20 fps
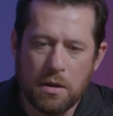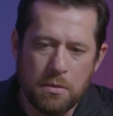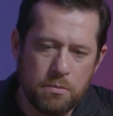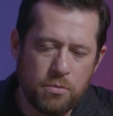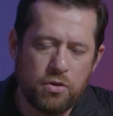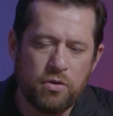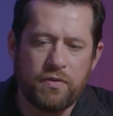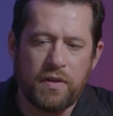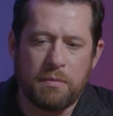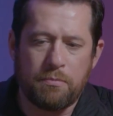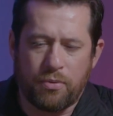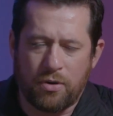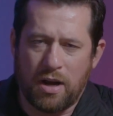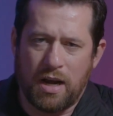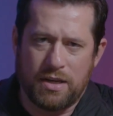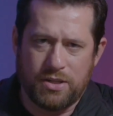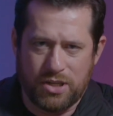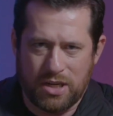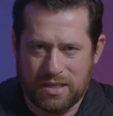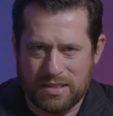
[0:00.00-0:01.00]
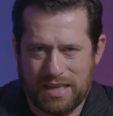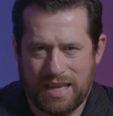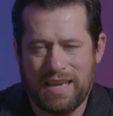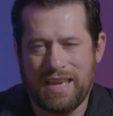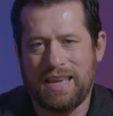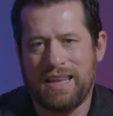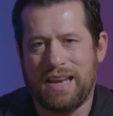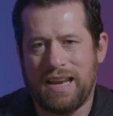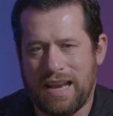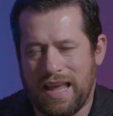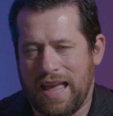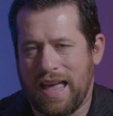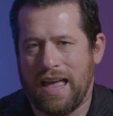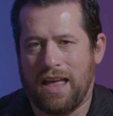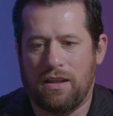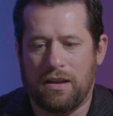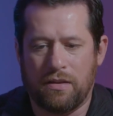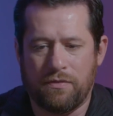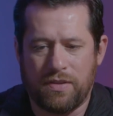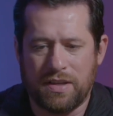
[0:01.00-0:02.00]
moving projects in and
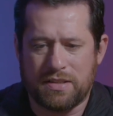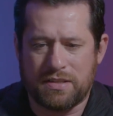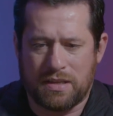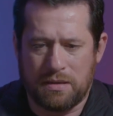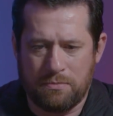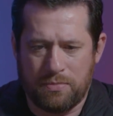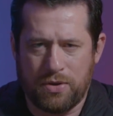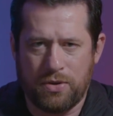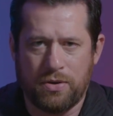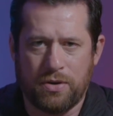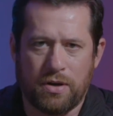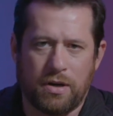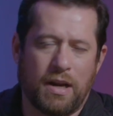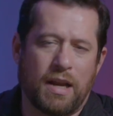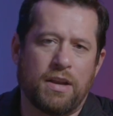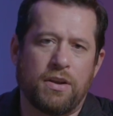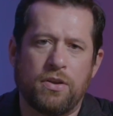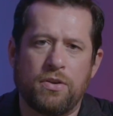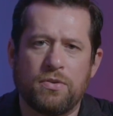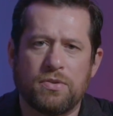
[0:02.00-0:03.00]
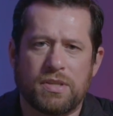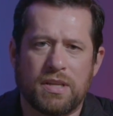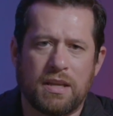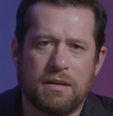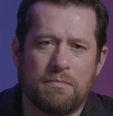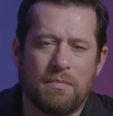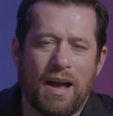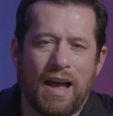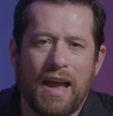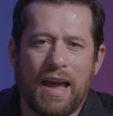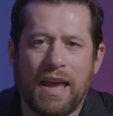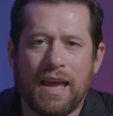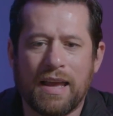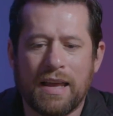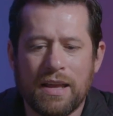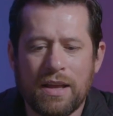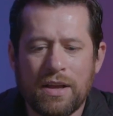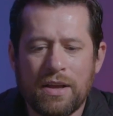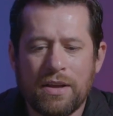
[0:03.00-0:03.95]
out of this computer and using my